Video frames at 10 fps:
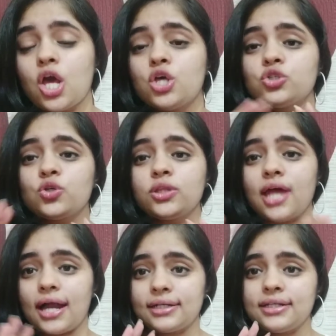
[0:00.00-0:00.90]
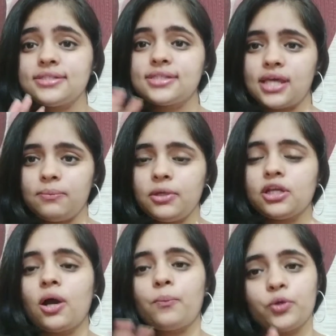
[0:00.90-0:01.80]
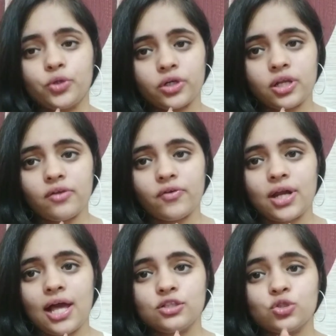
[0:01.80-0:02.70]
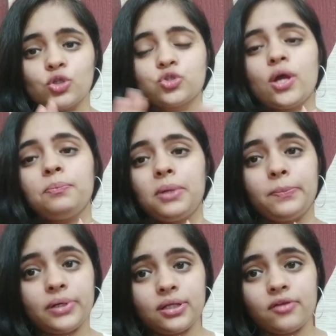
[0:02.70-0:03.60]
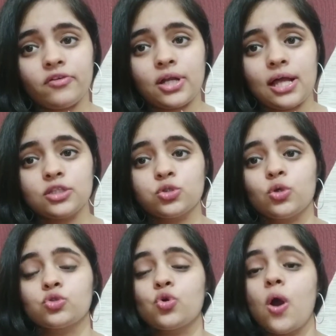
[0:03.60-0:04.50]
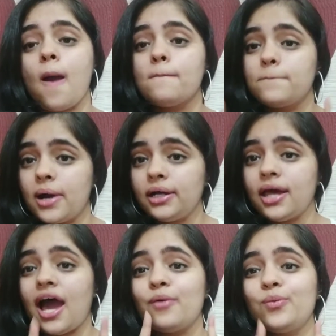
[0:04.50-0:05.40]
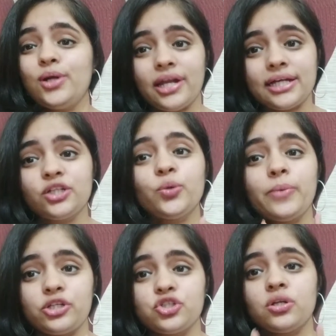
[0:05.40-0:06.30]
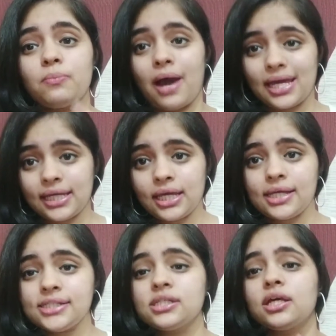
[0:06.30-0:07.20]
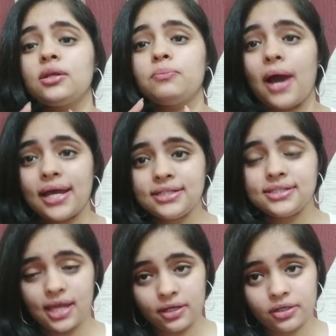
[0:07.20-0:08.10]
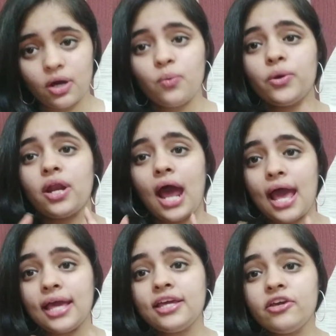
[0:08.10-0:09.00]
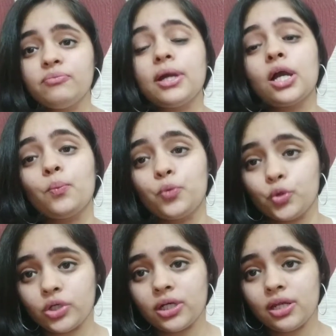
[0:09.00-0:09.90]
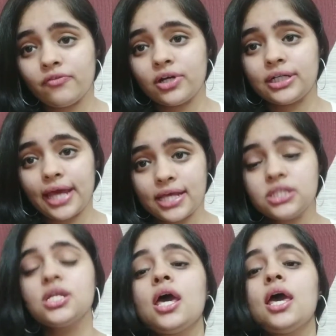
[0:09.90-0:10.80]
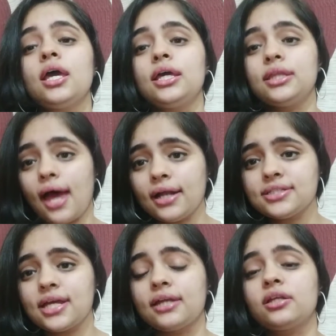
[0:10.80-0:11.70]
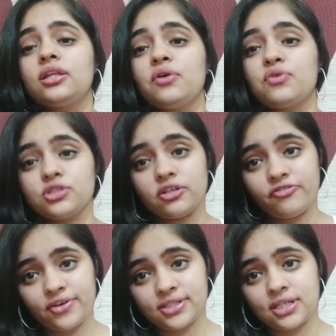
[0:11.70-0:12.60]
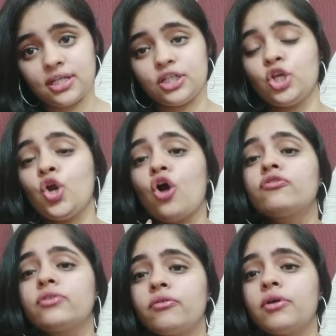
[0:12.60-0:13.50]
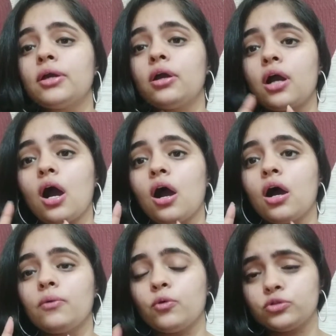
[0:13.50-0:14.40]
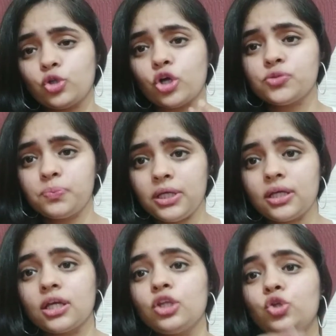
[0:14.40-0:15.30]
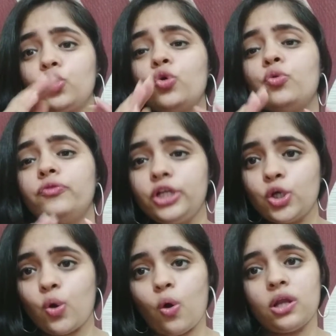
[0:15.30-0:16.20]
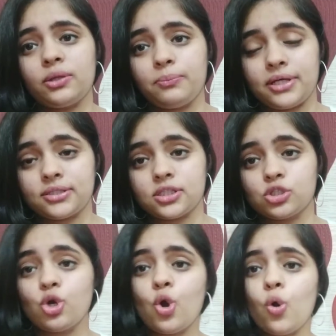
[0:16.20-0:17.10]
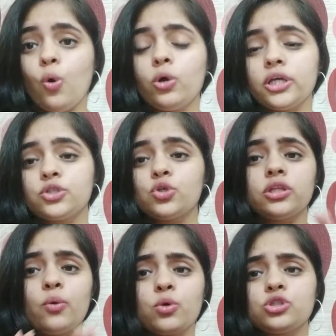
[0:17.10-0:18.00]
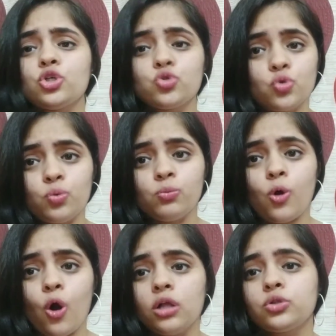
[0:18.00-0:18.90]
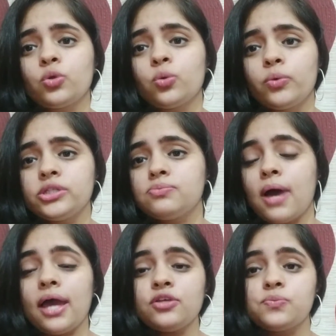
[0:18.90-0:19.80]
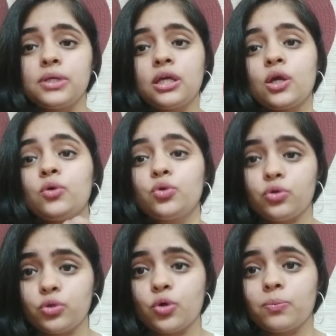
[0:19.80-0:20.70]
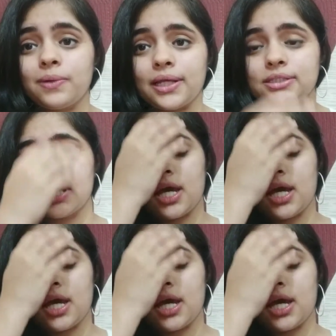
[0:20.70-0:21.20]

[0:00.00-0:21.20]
So that is same in computer delivered IELTS also and paper delivered IELTS also. But I would like to mention my case. In my center where I gave my computer delivered test, in that center there was a facility of giving your speaking through video calling basis. Okay, so there was a Zoom call through which my speaking took place.